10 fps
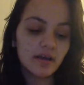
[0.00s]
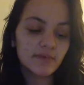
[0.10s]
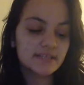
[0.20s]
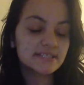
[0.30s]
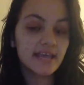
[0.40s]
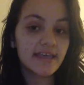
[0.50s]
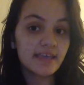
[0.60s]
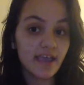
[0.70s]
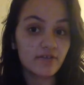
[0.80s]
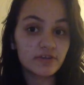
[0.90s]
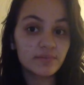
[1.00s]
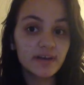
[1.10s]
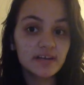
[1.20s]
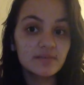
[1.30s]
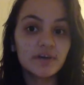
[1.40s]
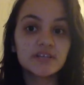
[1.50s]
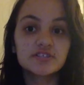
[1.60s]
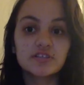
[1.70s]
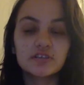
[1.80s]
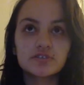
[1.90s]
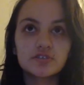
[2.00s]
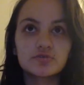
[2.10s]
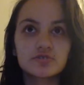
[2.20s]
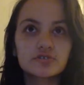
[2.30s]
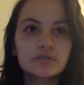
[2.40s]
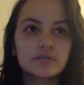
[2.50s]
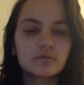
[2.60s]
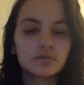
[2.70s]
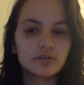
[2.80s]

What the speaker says: I'm not saying everybody, but it's usually